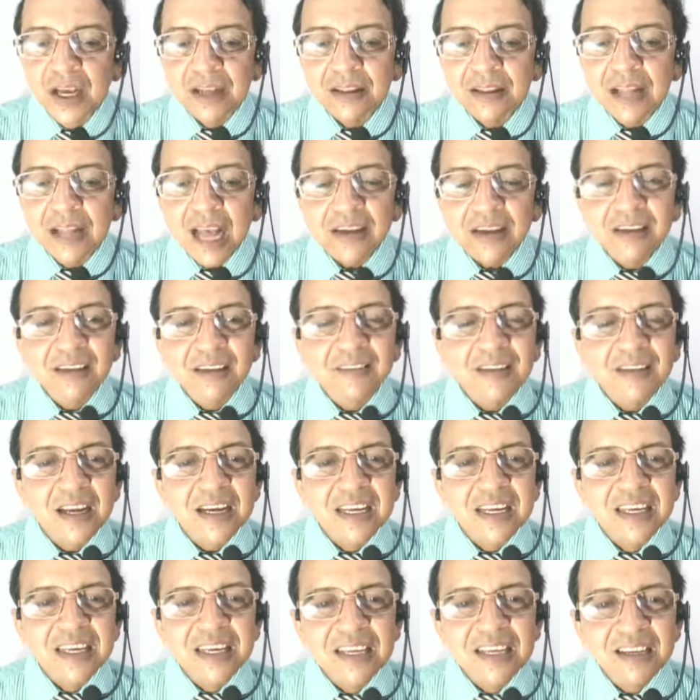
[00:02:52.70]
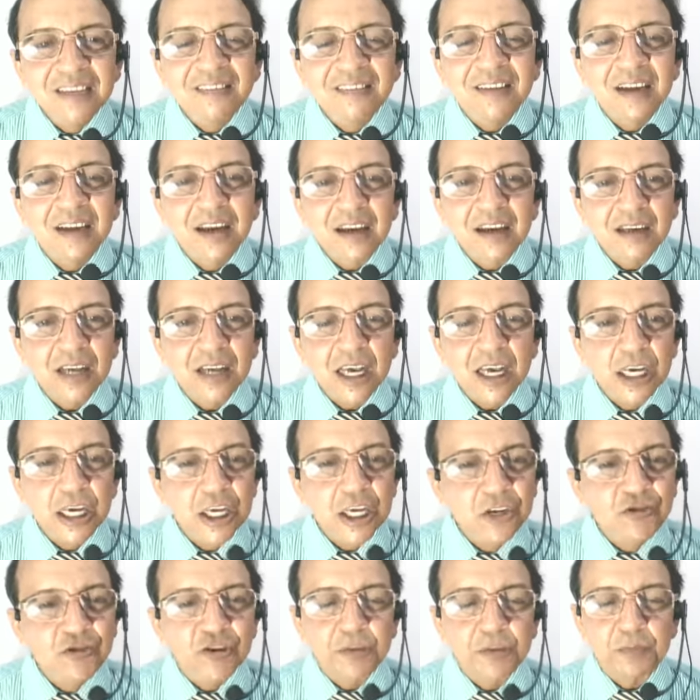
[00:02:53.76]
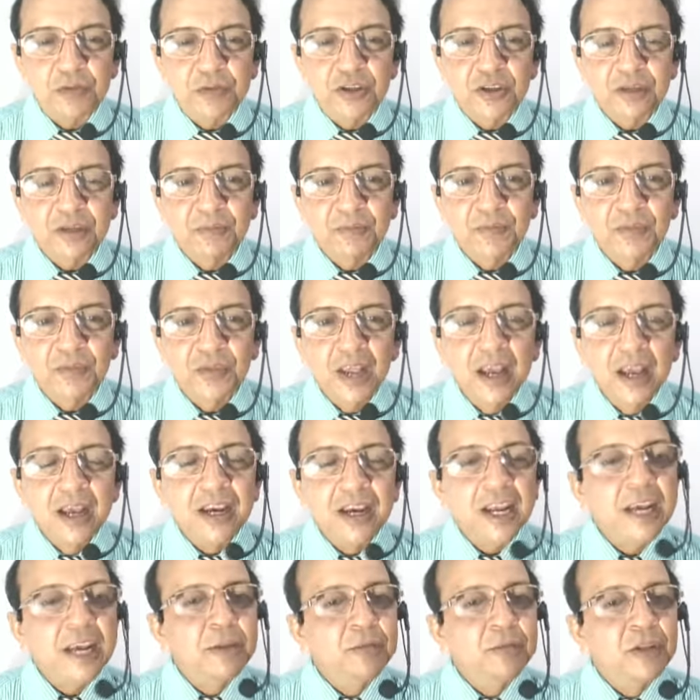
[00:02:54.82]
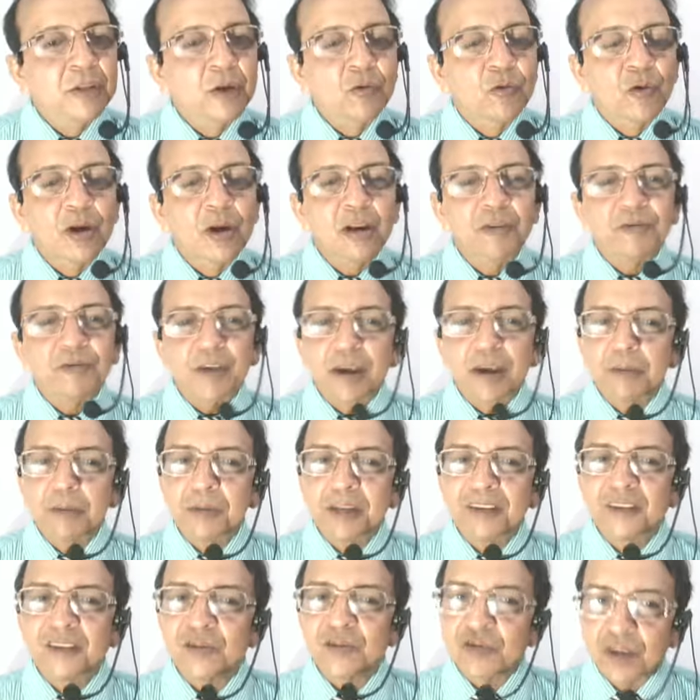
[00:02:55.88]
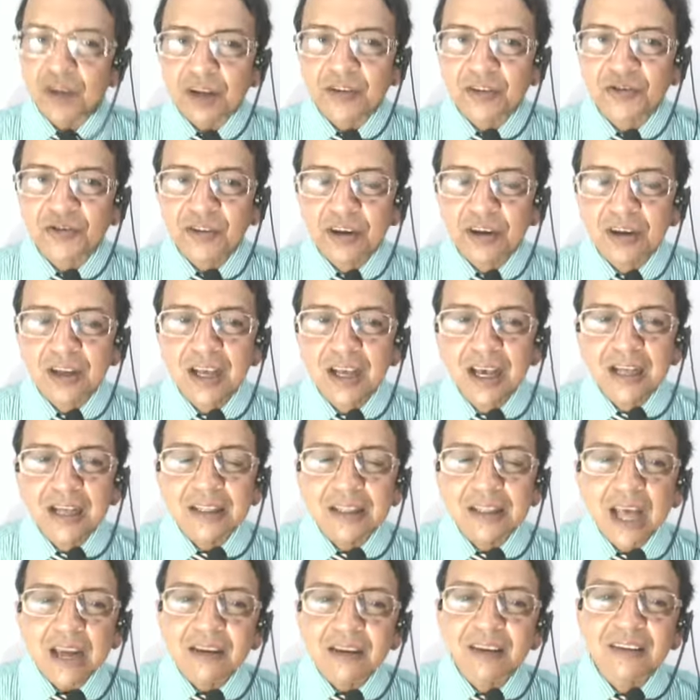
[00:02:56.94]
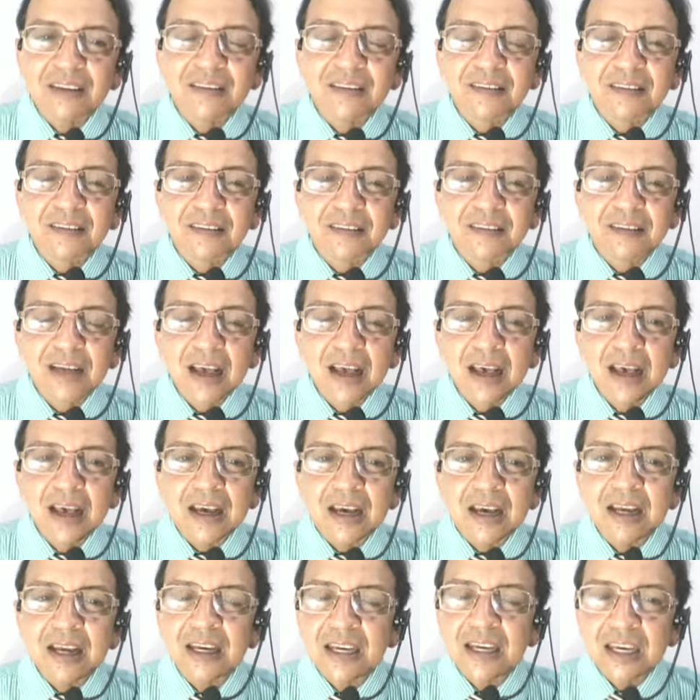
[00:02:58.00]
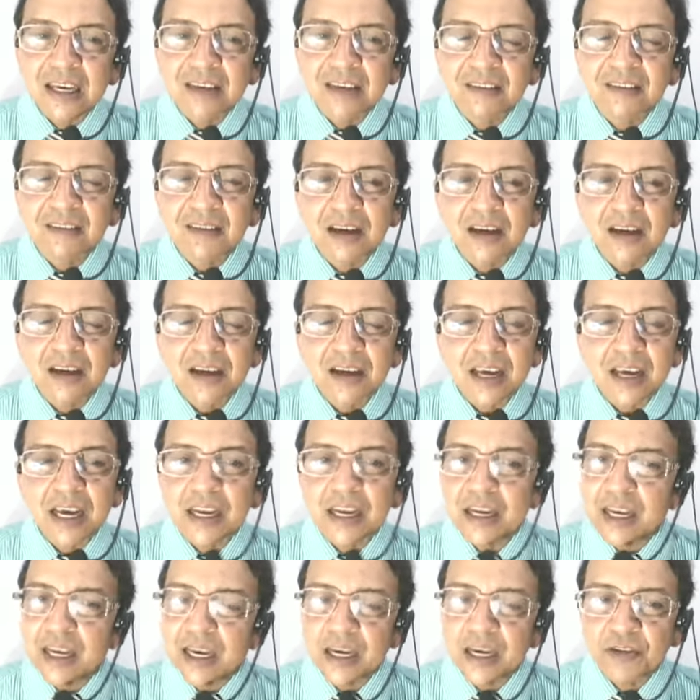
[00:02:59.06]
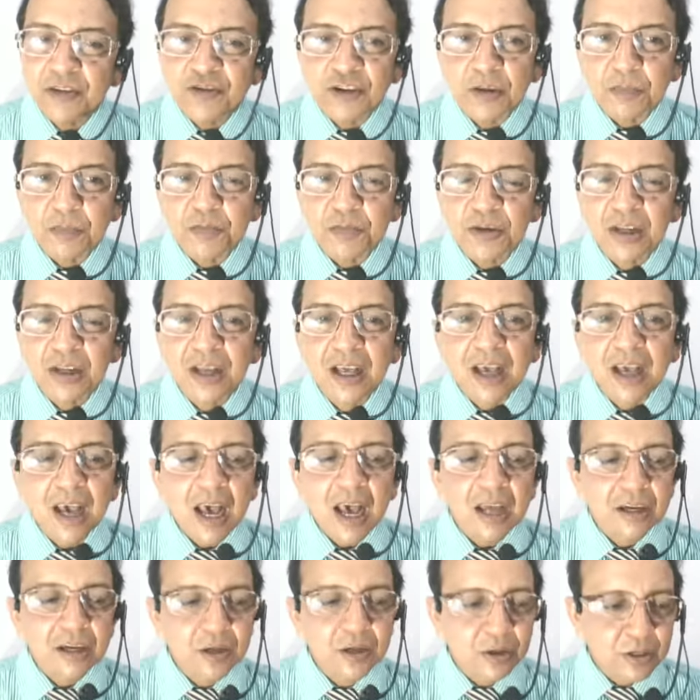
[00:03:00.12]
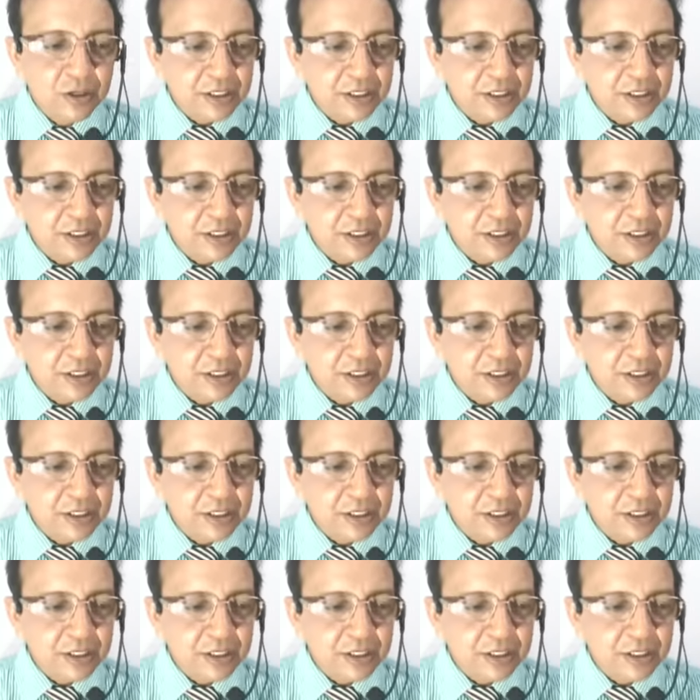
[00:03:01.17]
that is in Giza, Egypt. Name the world famous structure that is in Giza in Egypt. And your